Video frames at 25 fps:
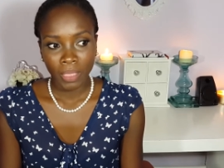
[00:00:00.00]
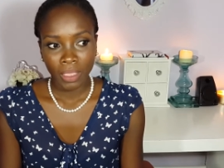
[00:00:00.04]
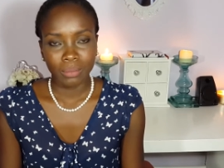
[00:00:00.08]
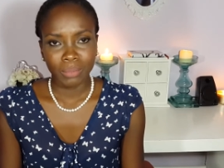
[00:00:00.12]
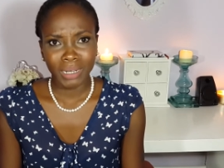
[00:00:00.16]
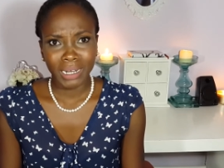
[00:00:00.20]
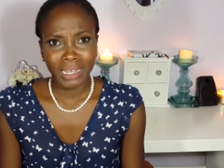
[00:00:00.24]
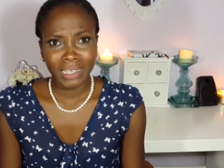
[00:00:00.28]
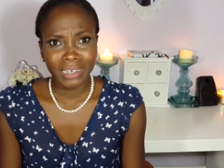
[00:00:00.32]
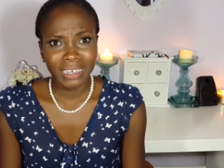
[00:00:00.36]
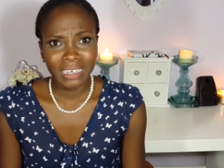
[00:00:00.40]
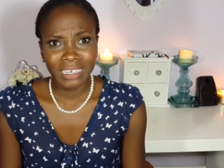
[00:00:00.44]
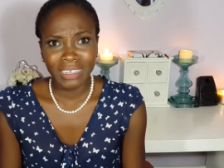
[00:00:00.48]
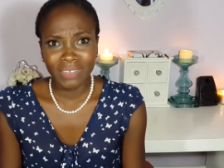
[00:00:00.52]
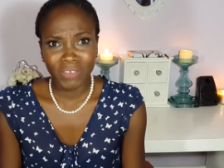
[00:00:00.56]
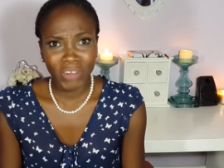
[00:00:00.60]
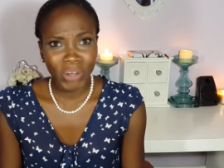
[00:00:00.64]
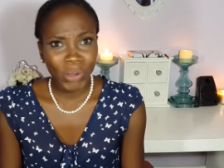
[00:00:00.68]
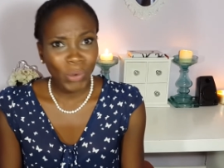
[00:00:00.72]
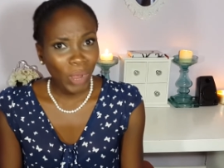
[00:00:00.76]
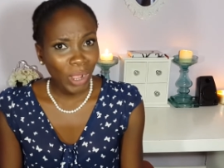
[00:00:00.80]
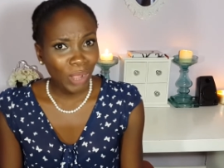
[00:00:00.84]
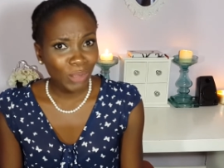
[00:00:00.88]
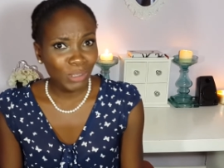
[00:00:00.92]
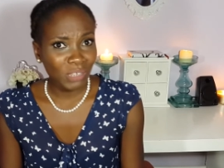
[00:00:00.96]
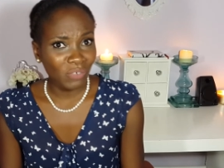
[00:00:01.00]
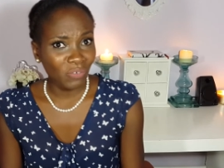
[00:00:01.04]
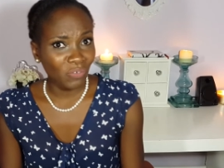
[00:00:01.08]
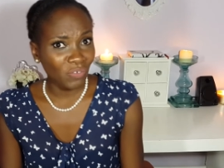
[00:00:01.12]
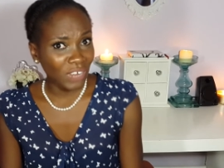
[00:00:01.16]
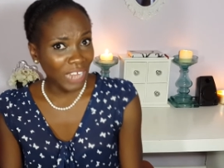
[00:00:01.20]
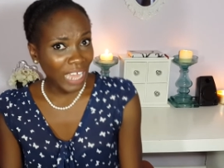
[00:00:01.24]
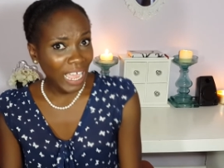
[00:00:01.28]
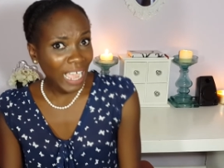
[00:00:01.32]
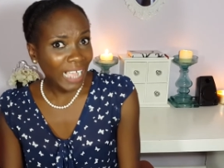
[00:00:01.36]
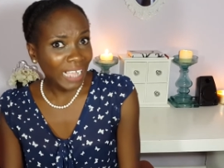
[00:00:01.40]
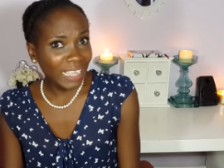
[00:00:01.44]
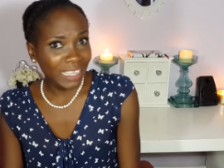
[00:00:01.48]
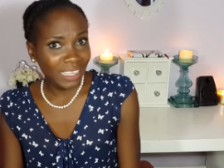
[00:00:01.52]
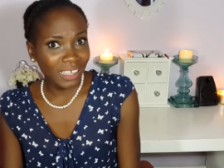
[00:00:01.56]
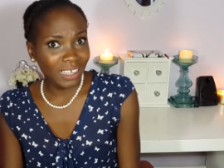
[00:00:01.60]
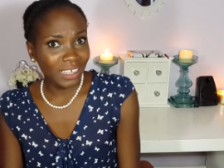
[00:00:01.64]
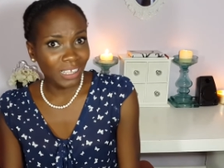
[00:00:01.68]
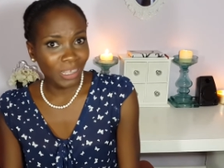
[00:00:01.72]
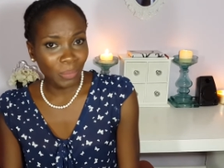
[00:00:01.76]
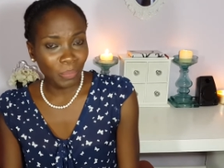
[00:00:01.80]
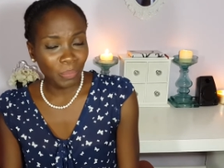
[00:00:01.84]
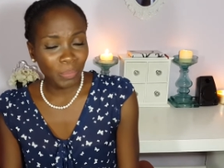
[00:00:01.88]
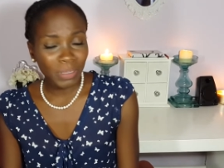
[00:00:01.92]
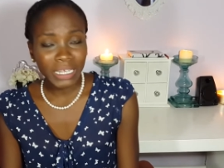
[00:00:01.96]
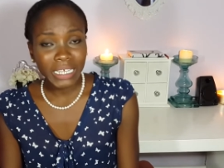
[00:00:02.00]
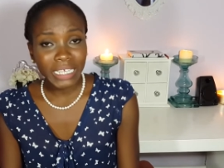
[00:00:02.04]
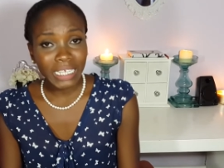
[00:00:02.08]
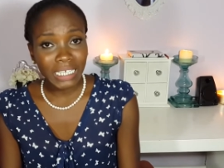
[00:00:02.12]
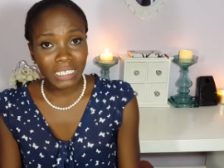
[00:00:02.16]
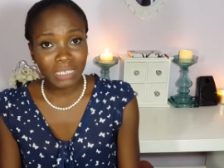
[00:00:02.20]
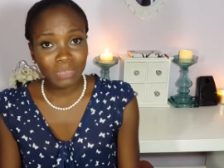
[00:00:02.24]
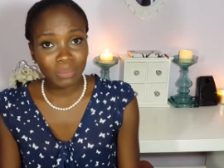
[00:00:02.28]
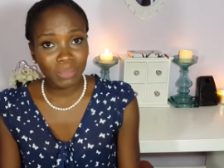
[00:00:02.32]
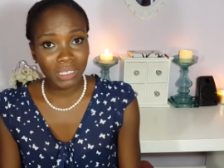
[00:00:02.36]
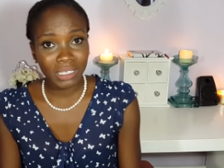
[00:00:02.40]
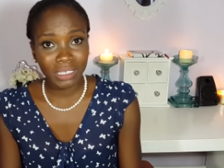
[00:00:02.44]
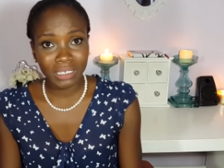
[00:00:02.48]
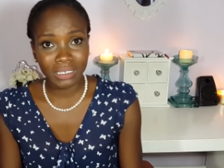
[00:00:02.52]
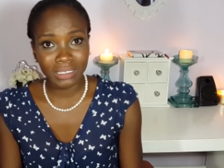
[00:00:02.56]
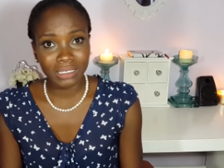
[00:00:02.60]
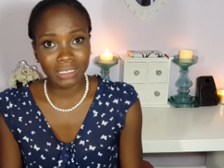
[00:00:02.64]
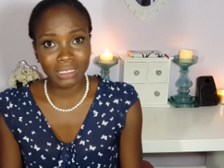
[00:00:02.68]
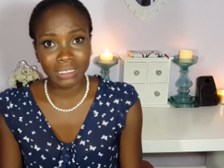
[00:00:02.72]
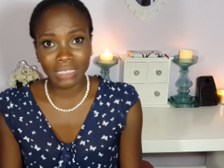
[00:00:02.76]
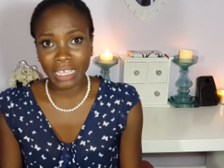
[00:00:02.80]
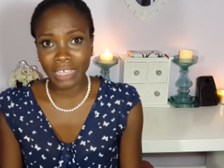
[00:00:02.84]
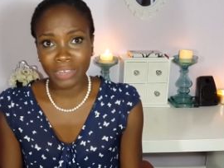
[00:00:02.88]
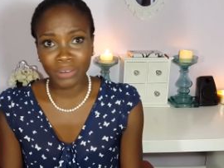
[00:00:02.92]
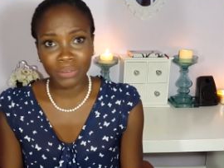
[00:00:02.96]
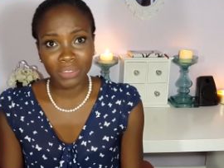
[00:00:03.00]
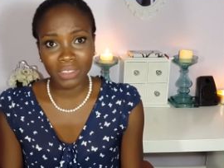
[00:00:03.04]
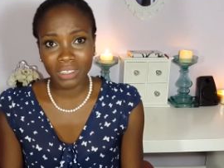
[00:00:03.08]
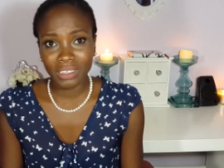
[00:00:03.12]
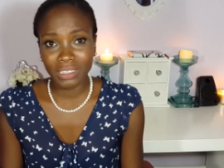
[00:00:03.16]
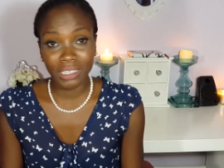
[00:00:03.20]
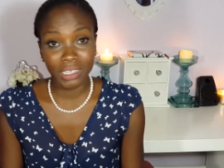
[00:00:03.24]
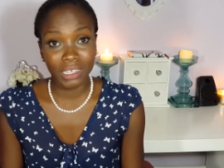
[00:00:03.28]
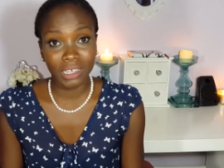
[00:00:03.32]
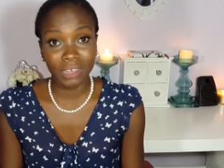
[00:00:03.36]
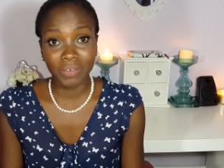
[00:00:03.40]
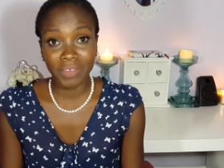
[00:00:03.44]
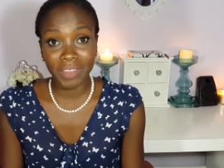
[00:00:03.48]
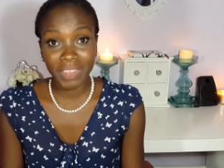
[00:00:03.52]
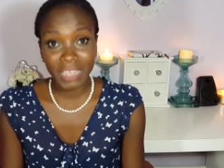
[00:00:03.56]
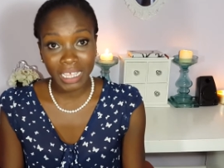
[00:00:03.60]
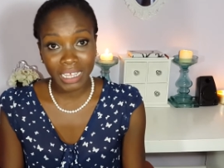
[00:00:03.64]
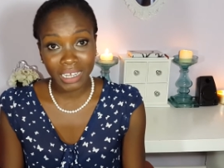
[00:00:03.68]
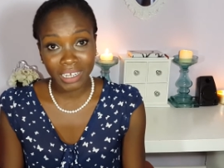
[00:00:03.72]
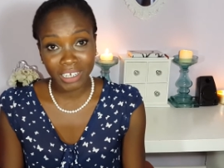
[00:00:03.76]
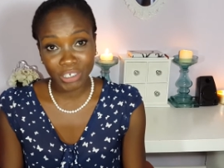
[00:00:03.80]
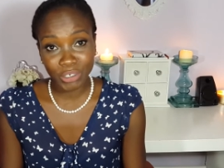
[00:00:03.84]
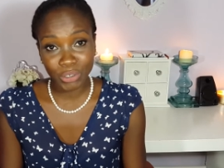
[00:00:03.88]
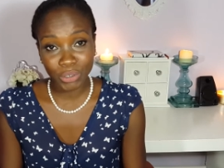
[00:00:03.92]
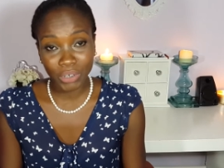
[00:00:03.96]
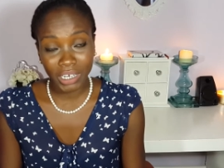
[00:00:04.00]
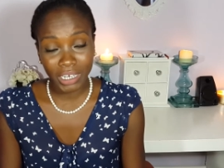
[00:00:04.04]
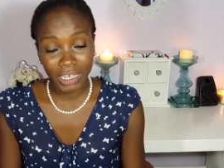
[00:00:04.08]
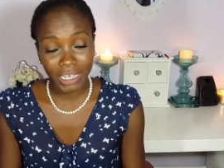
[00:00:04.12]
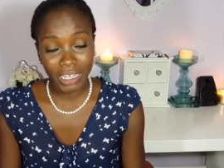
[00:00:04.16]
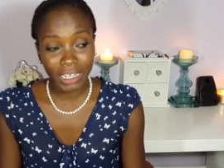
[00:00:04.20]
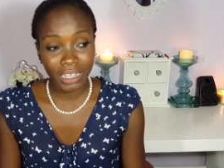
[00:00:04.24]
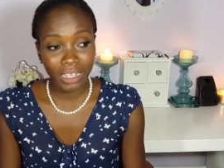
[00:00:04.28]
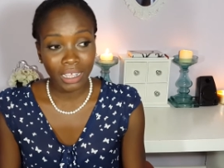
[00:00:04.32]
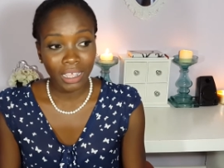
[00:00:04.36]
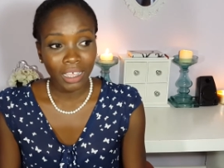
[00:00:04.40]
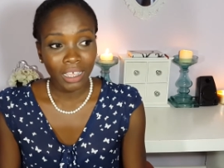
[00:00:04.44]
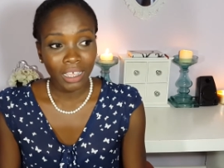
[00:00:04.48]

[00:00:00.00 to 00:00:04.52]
But I didn't even know how to flag a complaint, because I don't think they covered that in training.